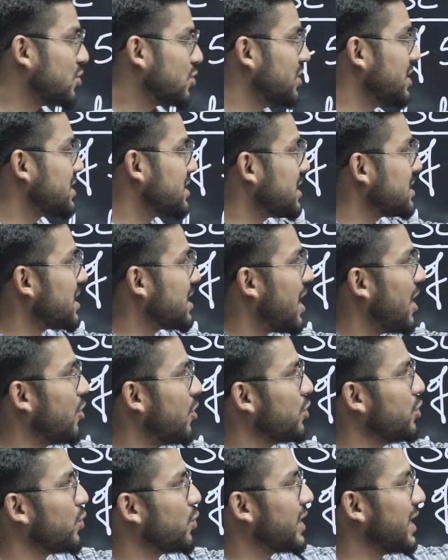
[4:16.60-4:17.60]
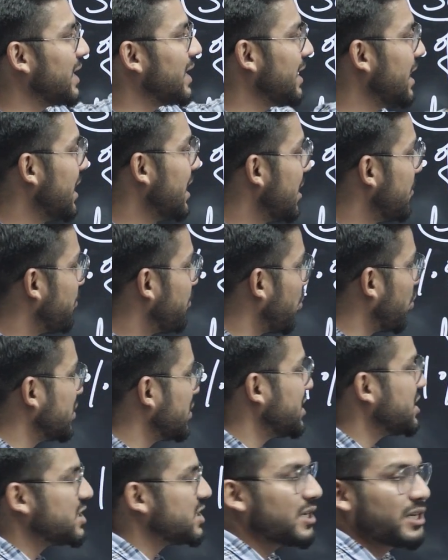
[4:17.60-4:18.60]
this is how you can
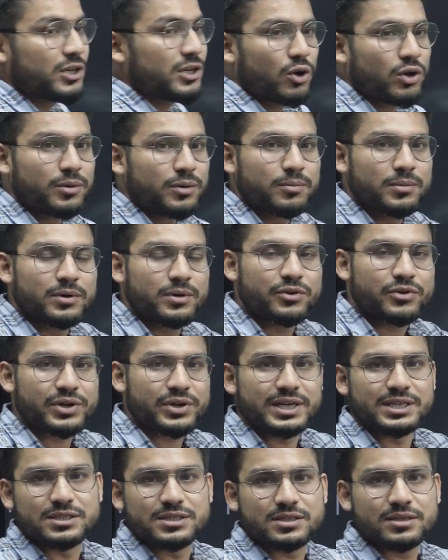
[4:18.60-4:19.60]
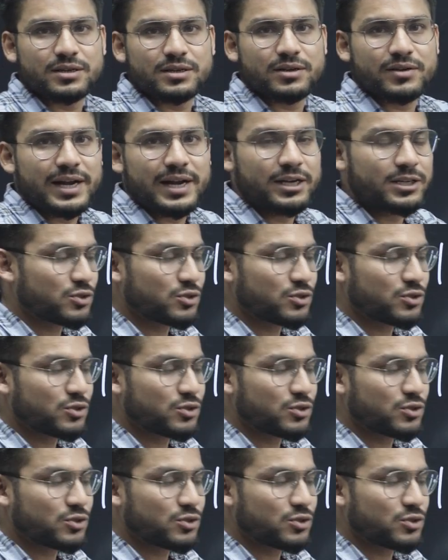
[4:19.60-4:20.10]
position your trades, right?